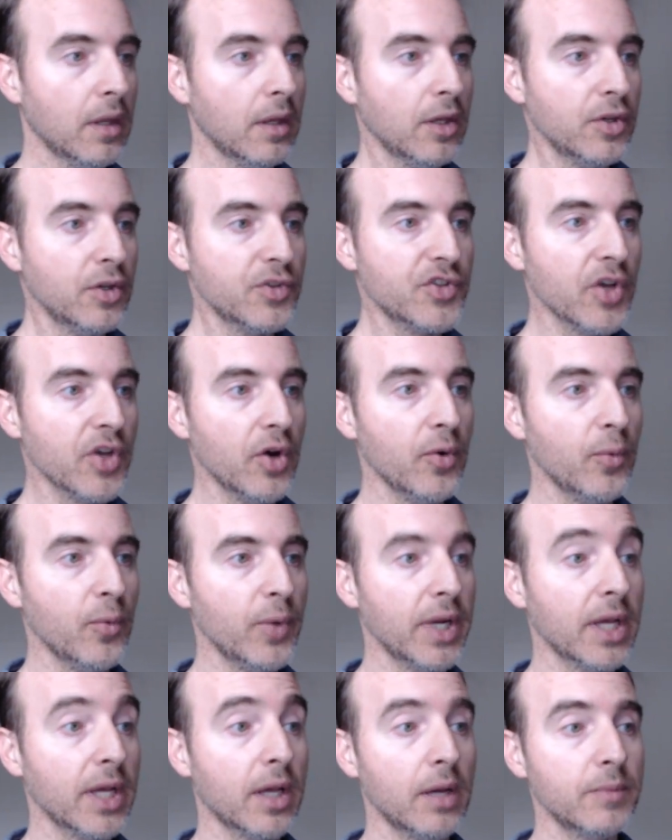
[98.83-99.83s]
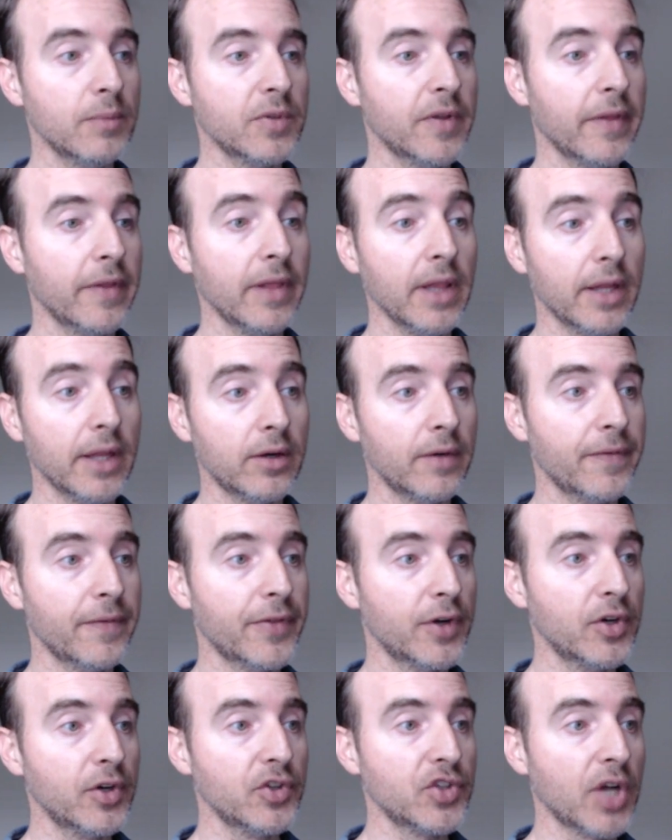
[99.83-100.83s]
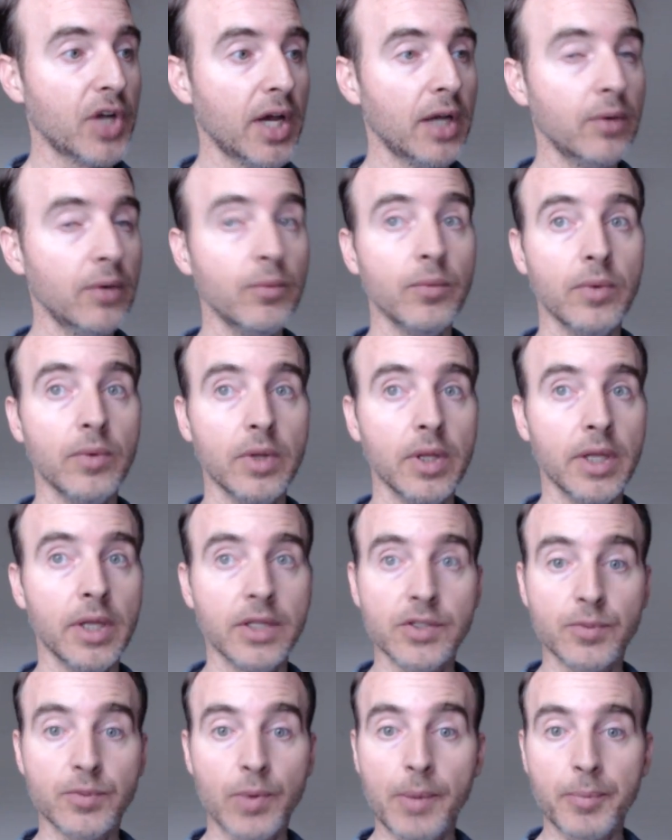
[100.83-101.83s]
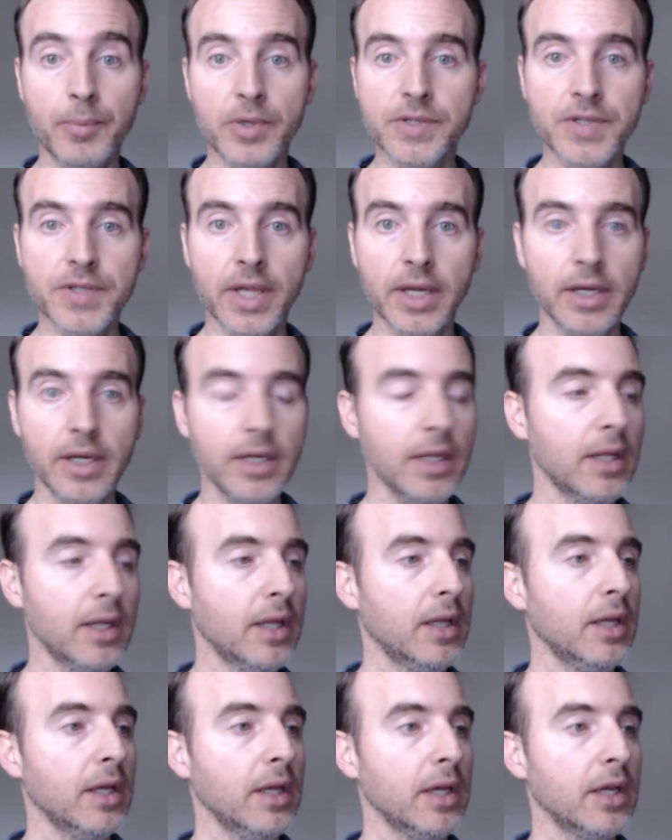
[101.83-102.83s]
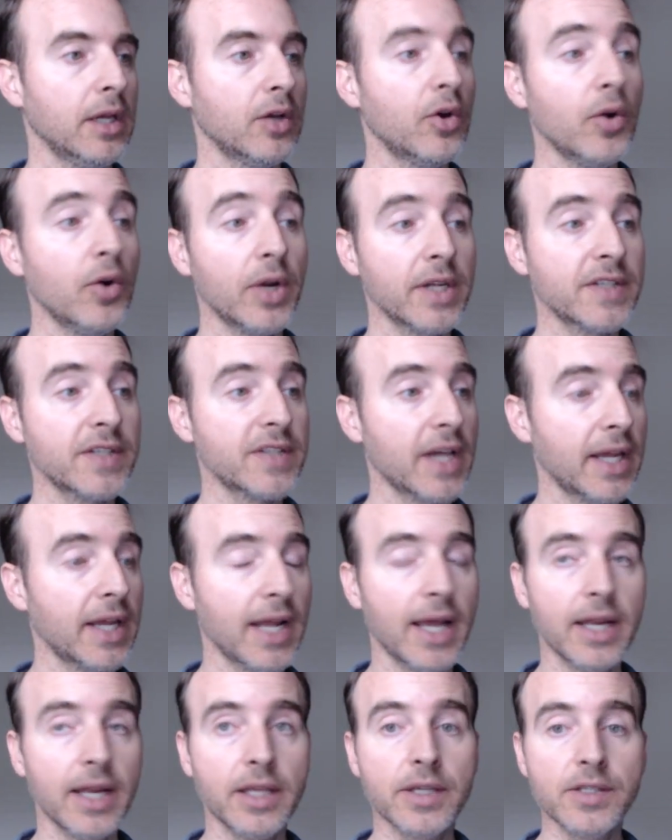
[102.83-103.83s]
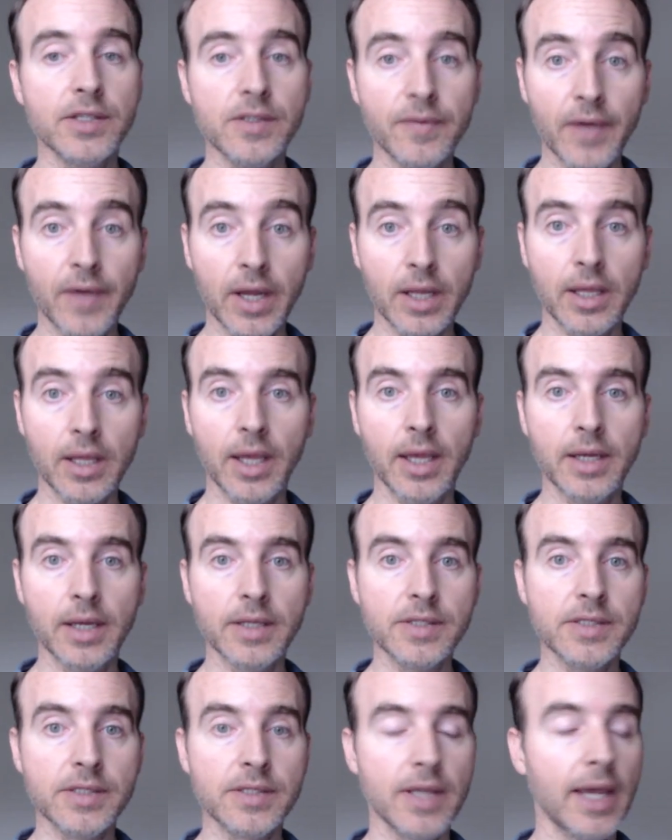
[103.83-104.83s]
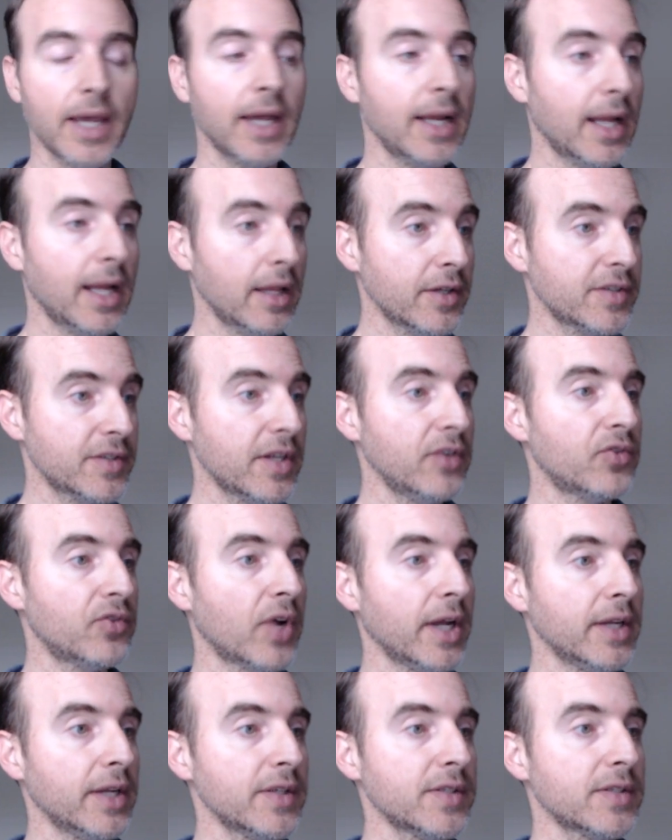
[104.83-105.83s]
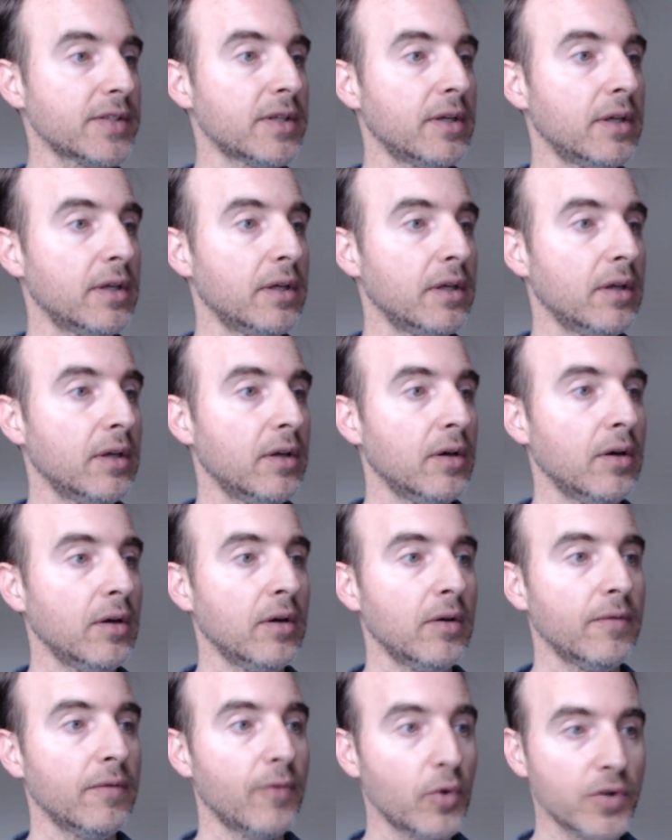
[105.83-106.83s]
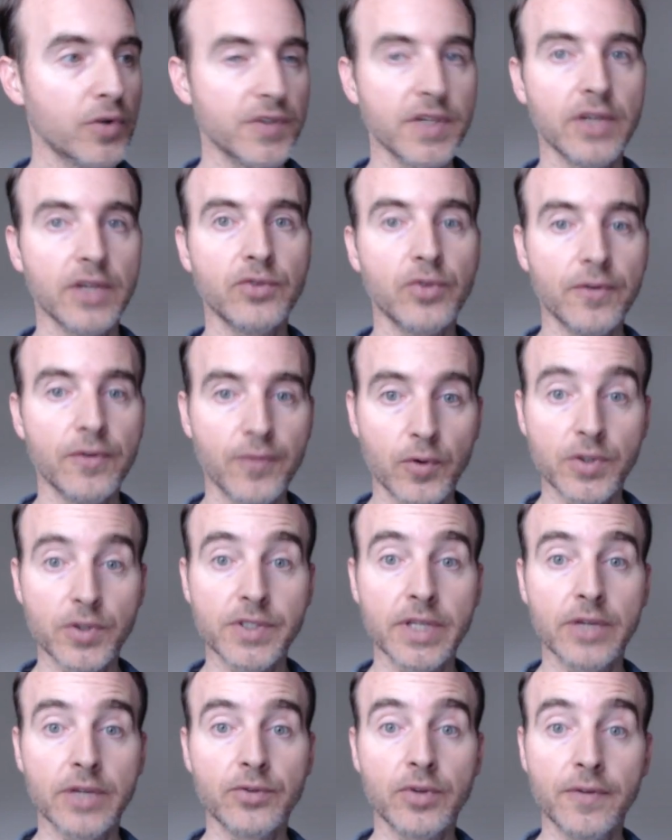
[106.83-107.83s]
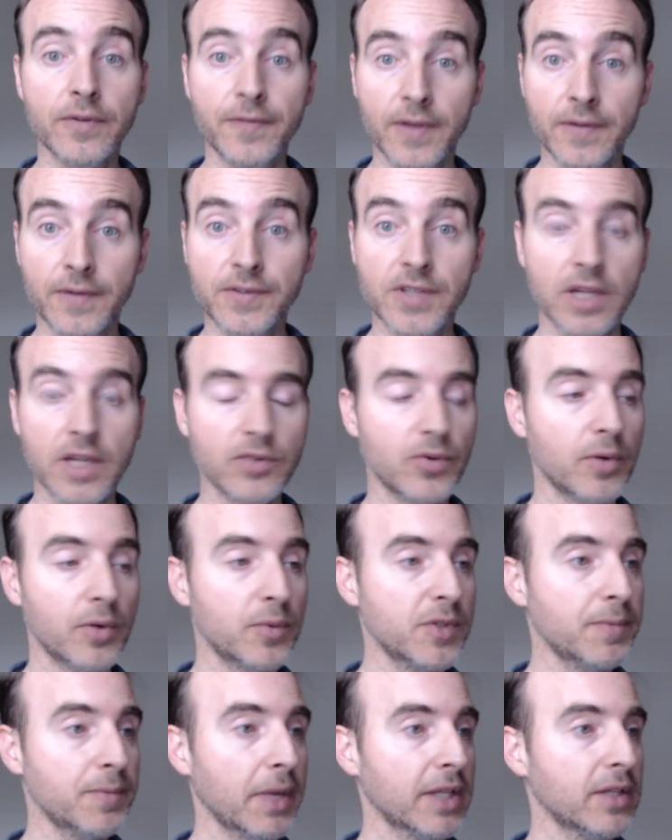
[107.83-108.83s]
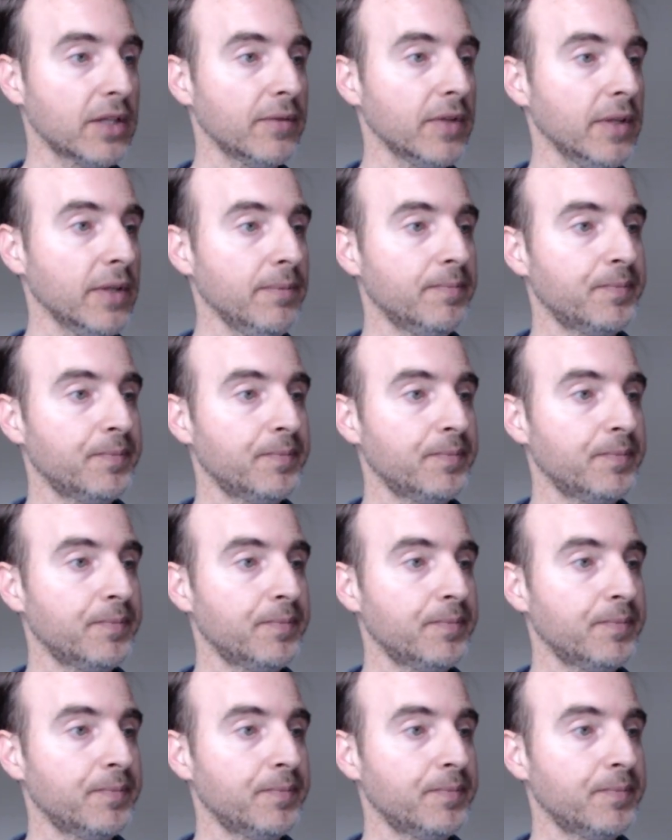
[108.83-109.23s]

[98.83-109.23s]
so when it comes to the letter of third john it's represented in codex sinaiticus vaticanus and alexandrinus 4th century 4th century 5th century respectively